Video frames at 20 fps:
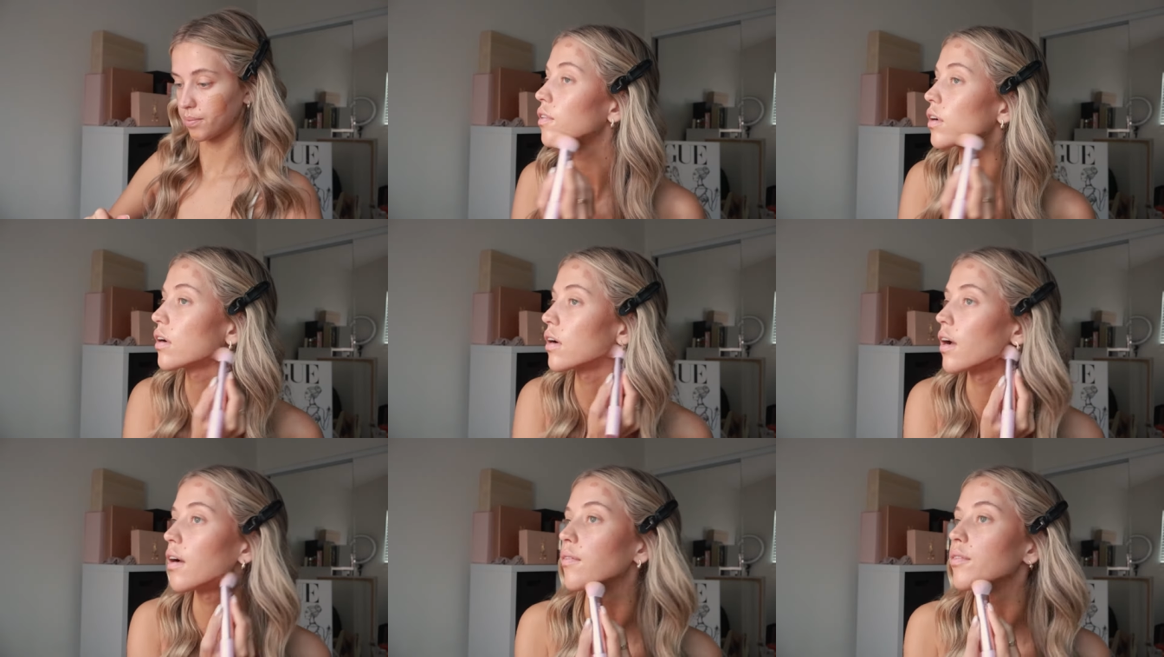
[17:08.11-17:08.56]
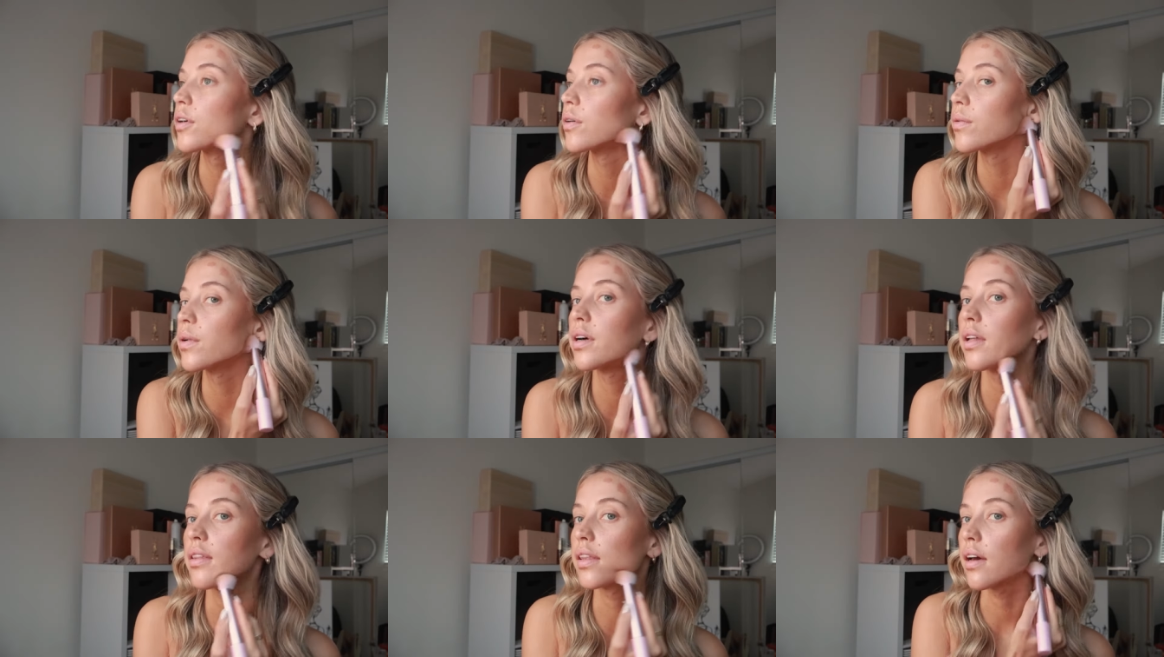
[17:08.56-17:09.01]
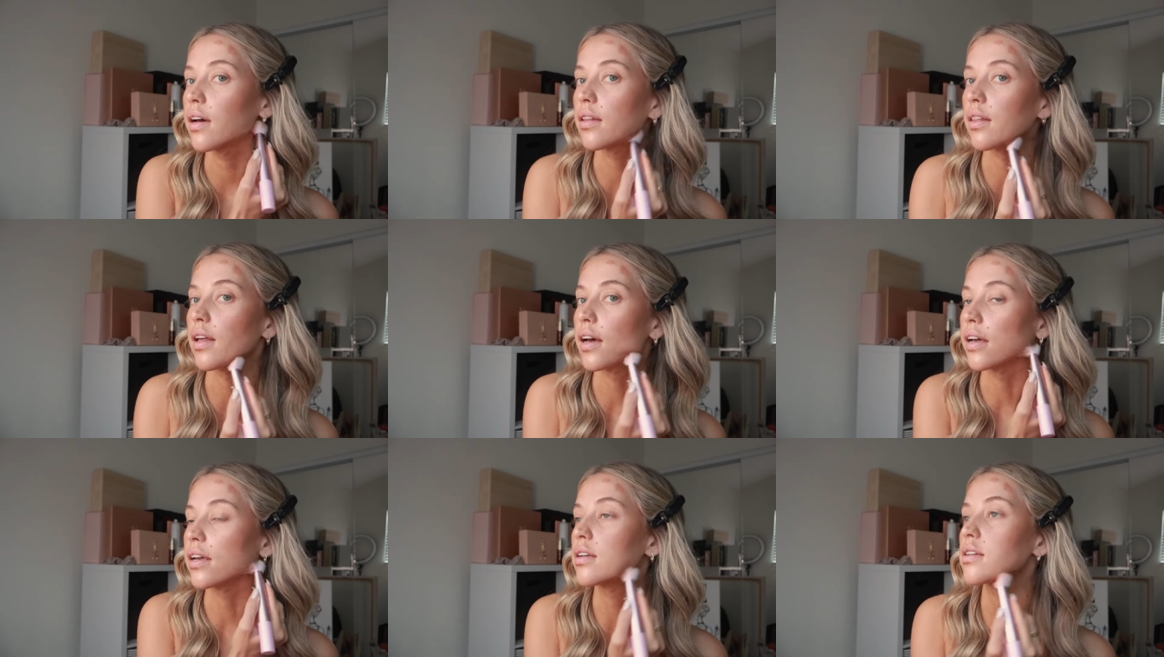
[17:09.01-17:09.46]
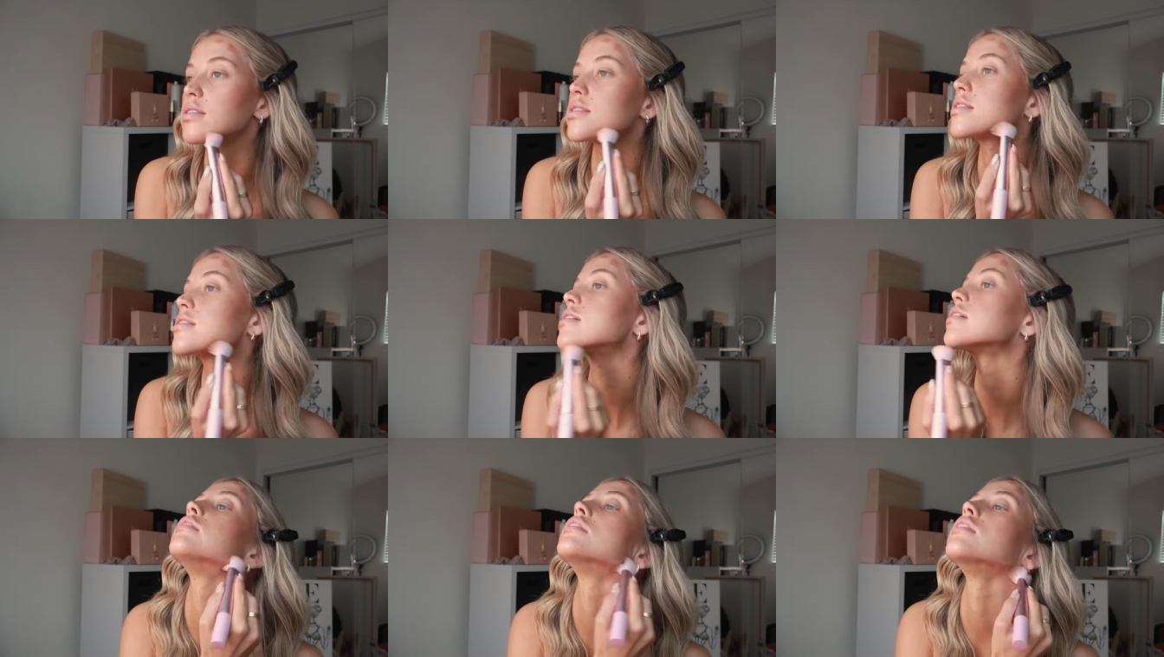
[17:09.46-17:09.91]
For everyone that
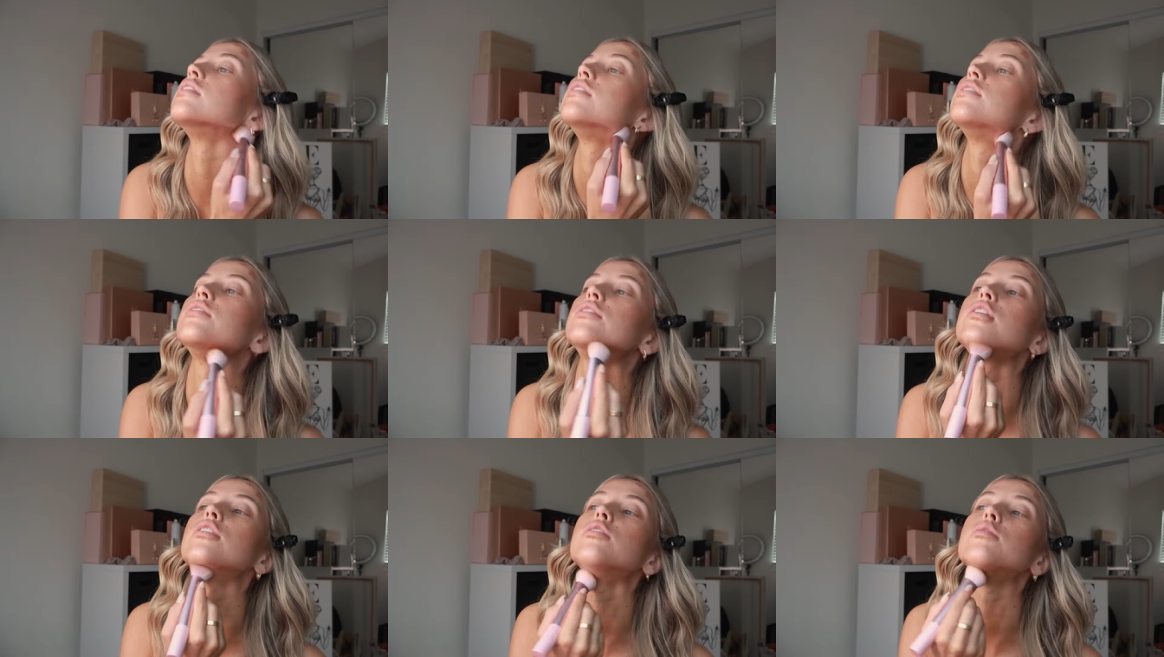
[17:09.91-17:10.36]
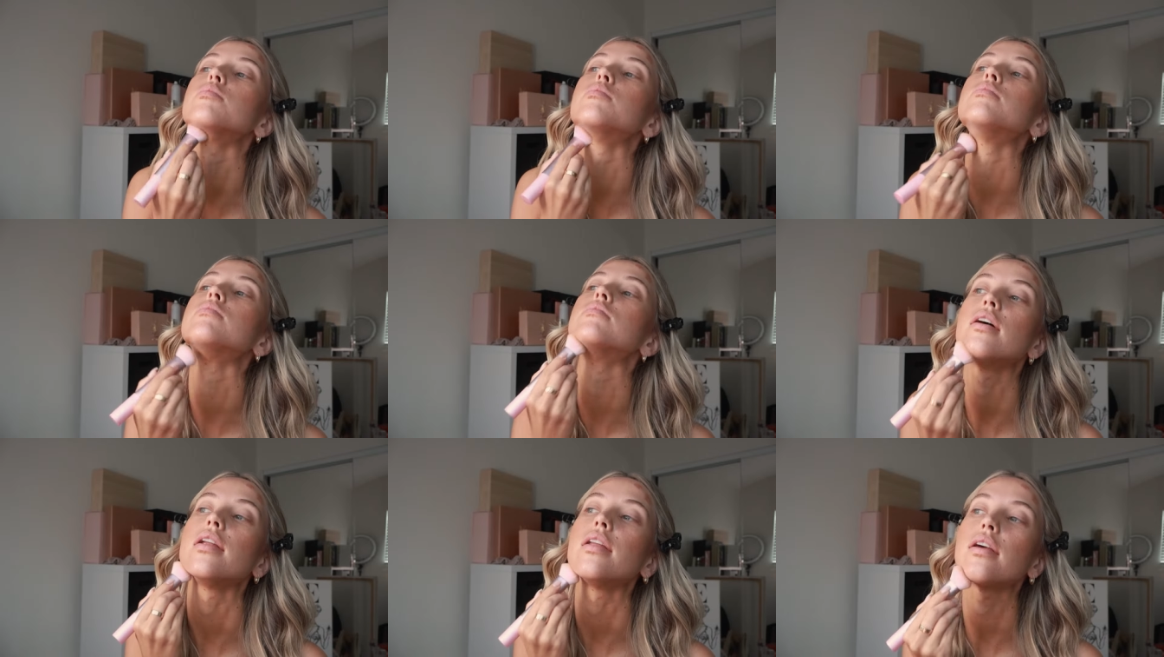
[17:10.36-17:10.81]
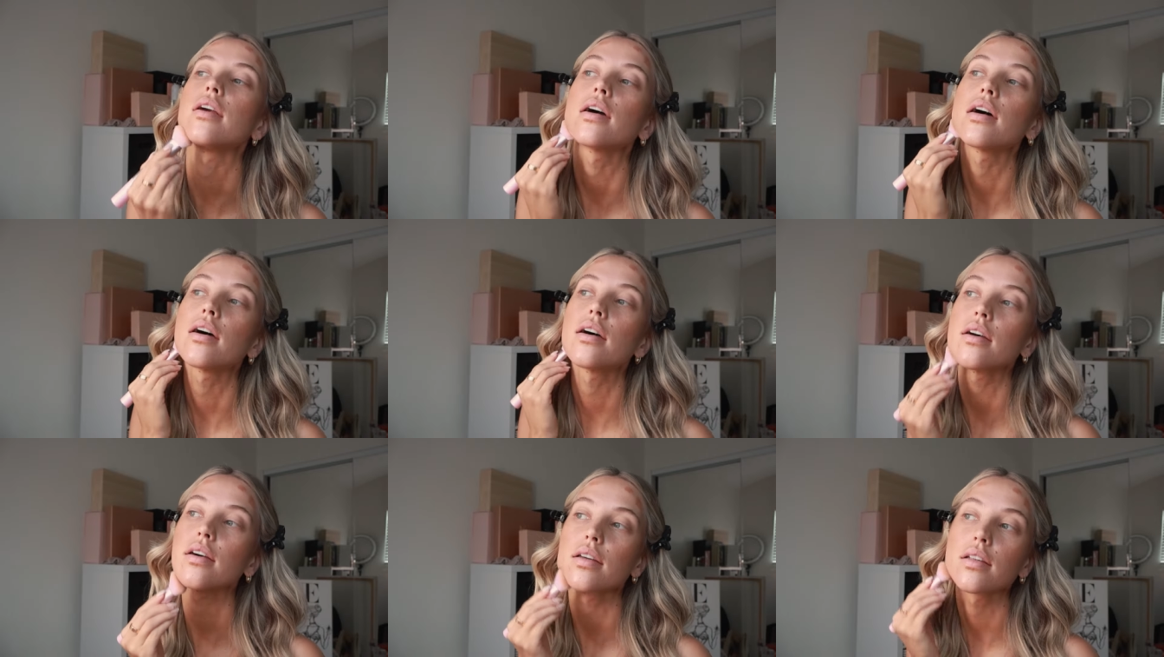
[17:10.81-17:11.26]
likes the YouTube idea